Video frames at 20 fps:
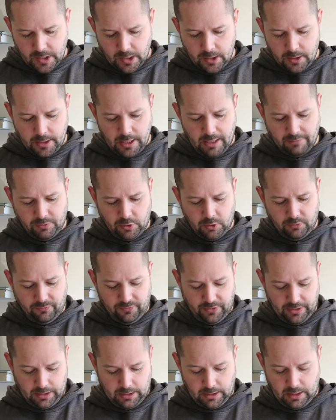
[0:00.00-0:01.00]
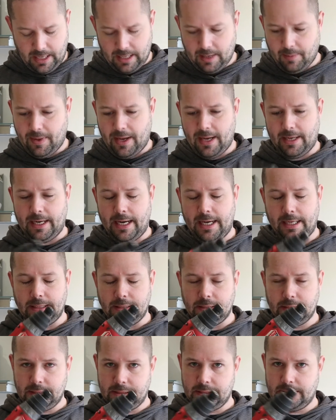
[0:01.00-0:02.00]
The other good thing I like about that
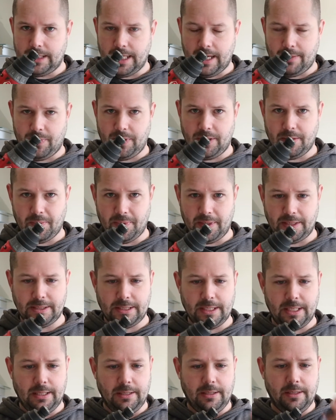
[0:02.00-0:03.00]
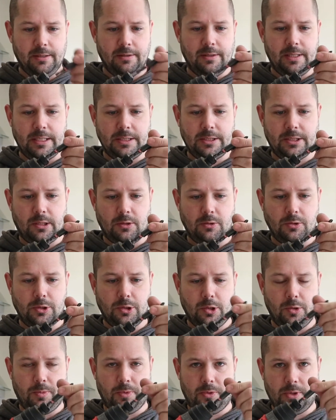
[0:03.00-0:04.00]
is snapping the bits in. They're so
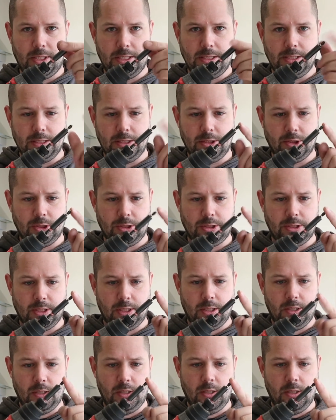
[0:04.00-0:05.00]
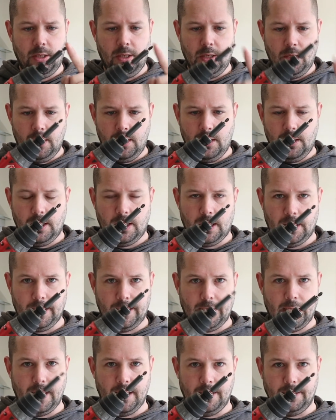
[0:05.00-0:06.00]
super easy just to
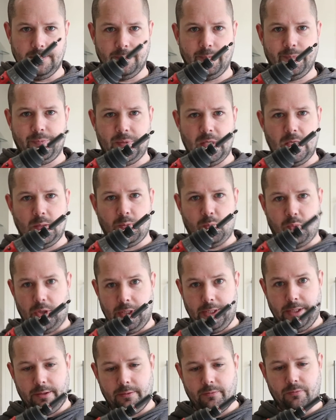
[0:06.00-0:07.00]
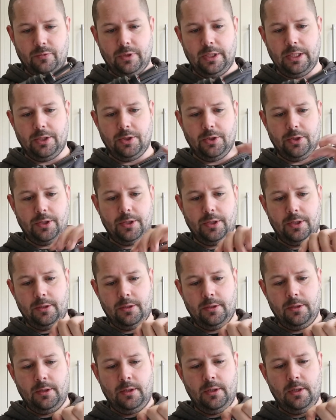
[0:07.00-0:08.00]
click in. It's brilliant, really good.
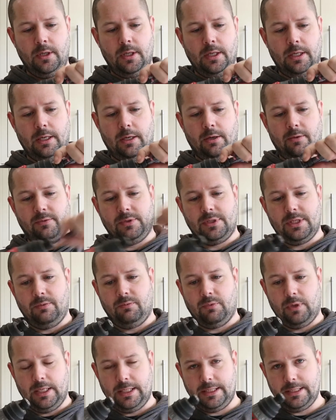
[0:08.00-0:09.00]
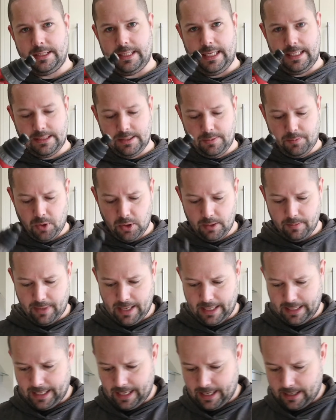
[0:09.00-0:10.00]
And then obviously release that to pull it
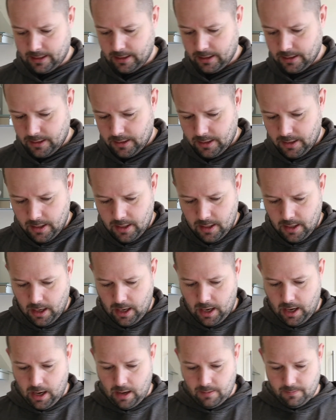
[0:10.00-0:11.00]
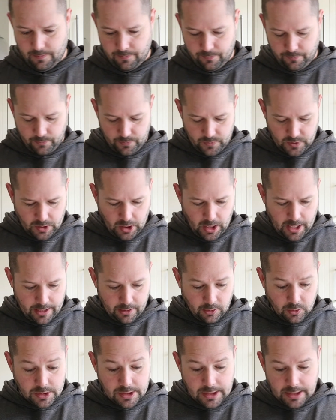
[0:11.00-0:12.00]
back out.
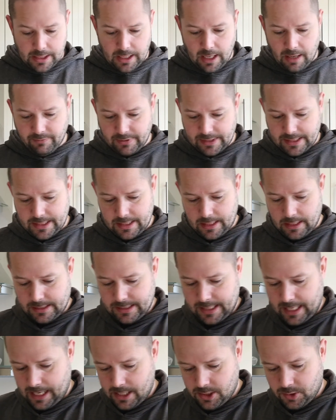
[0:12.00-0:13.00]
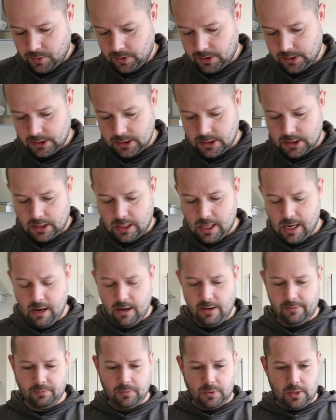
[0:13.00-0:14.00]
Going on to the other attachments,
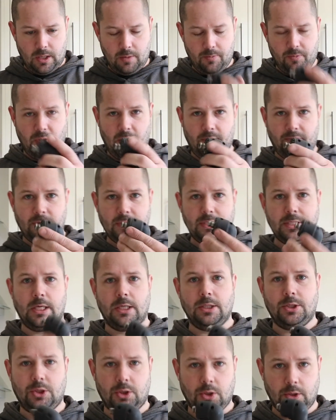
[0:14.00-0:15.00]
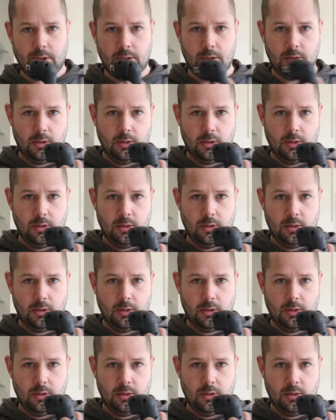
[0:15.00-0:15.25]
like I briefly touched on